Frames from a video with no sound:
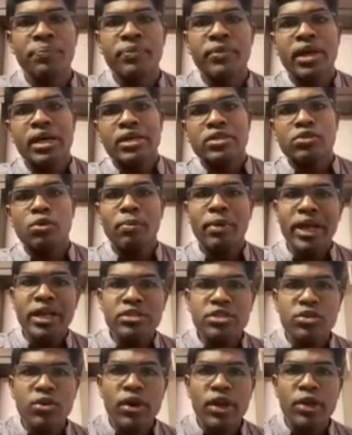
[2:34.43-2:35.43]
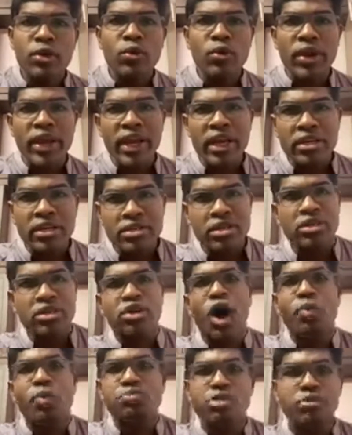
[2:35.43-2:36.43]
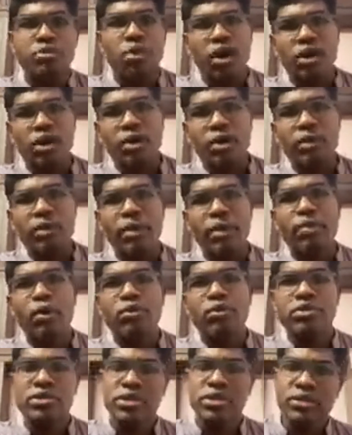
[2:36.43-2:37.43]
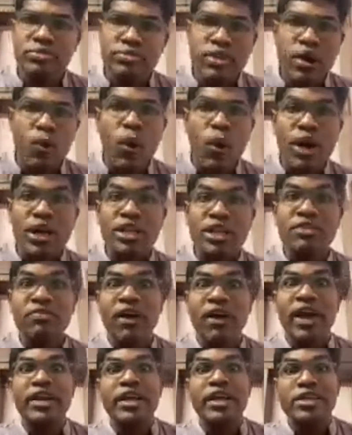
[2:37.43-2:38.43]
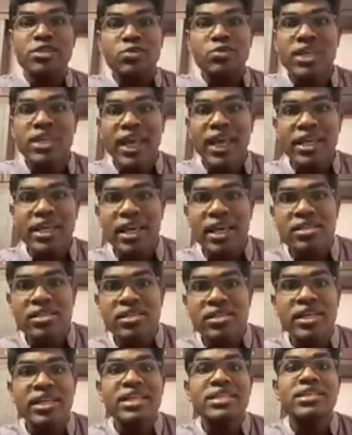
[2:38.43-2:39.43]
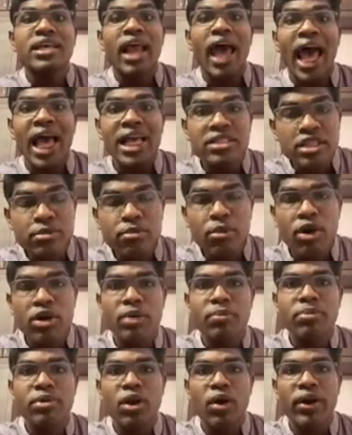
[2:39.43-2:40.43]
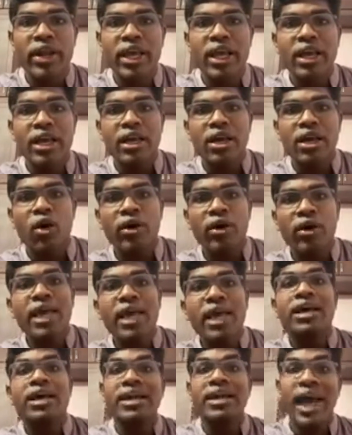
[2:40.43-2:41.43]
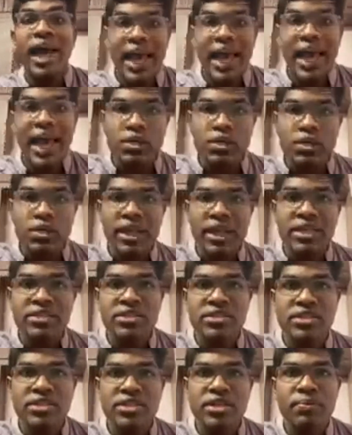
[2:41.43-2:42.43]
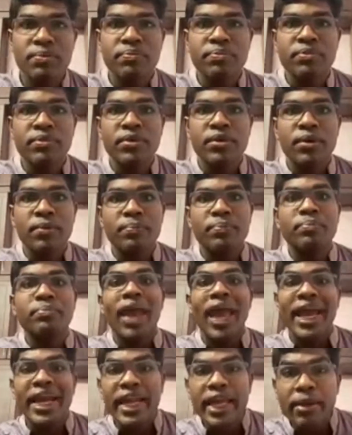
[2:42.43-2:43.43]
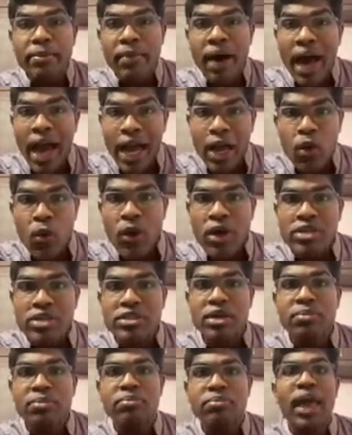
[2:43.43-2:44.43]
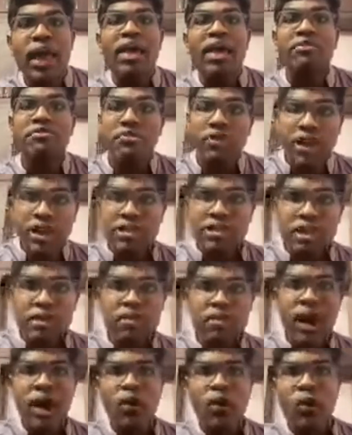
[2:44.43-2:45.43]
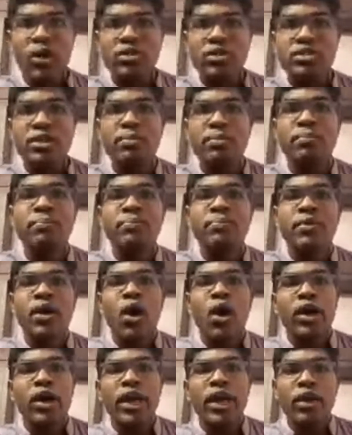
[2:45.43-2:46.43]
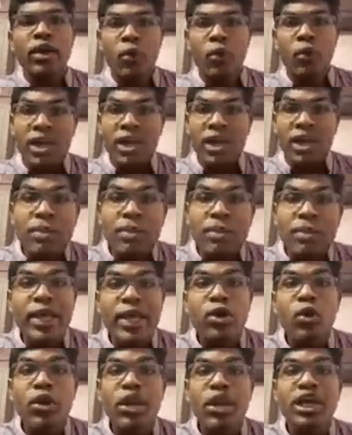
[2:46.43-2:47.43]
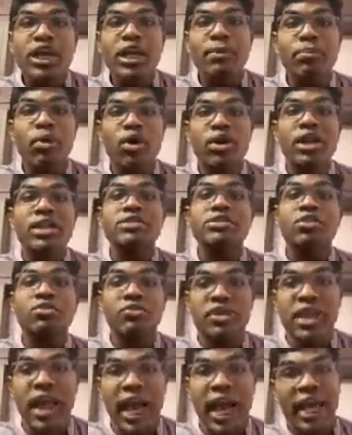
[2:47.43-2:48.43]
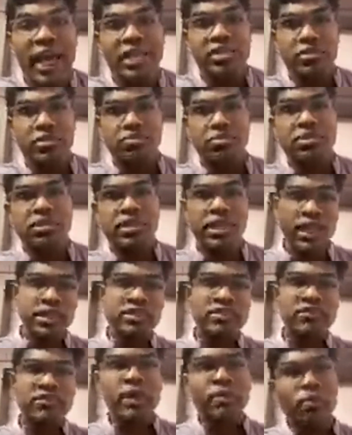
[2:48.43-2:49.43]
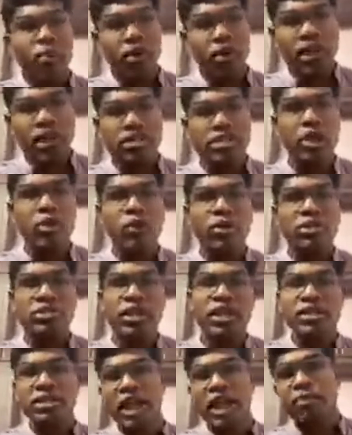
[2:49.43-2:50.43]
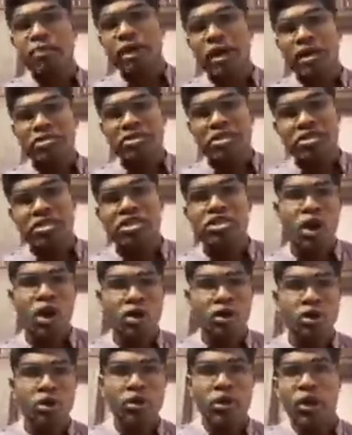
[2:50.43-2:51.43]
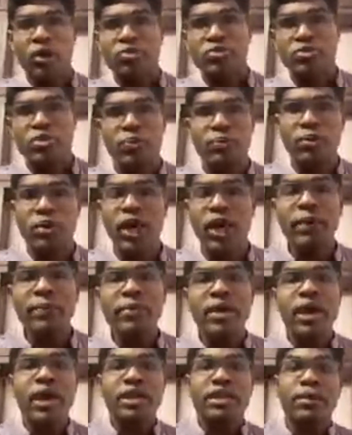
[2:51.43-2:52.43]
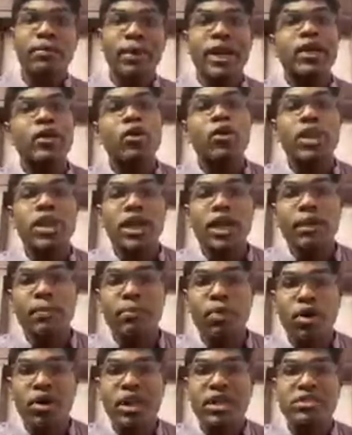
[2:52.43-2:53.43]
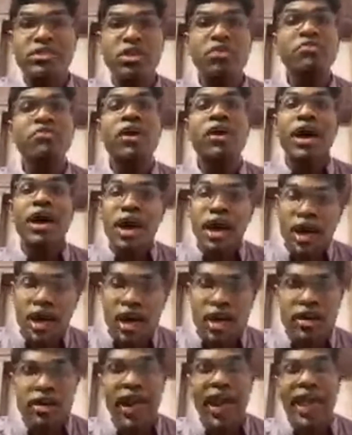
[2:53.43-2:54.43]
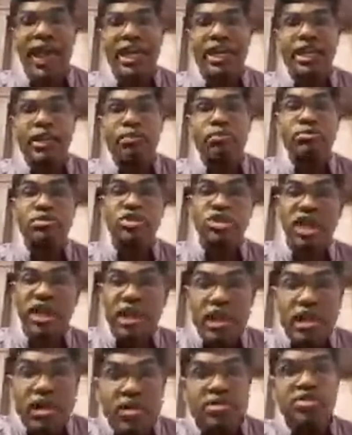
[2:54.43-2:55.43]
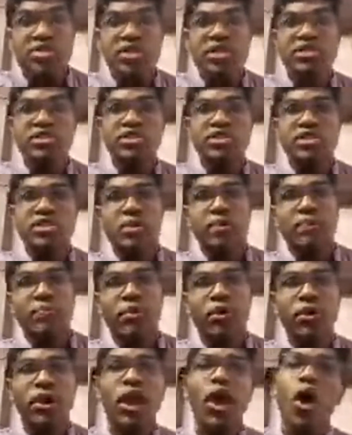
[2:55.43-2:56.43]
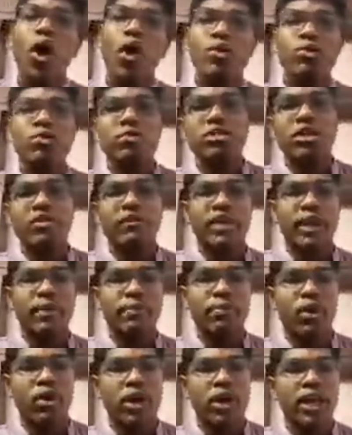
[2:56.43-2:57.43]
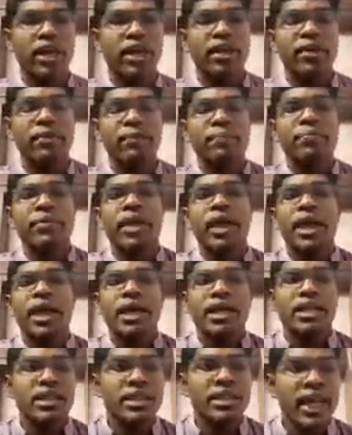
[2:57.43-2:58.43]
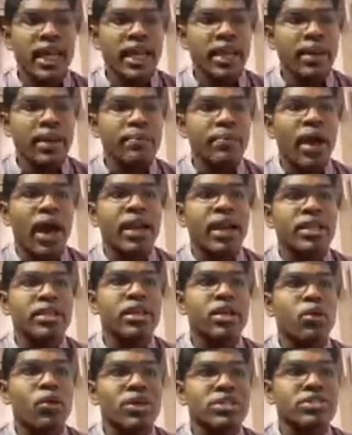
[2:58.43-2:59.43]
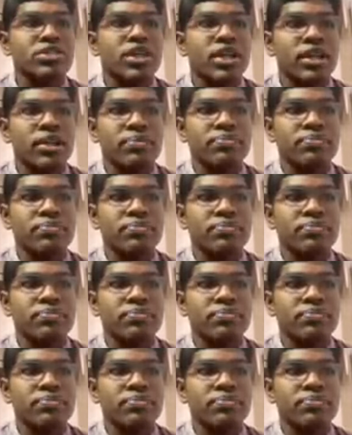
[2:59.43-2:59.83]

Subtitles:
So make sure you read top to bottom about what are the findings to say that it is an antemortem drowning. Okay, diatom test, edema aqueosum, emphysema aqueosum. Okay, what is the medico-legal importance of diatoms? That is a very potential question. It can be asked as a short note also. Okay, the medico-legal importance of diatom, Jetler's test. Okay, all those are very important. Then another question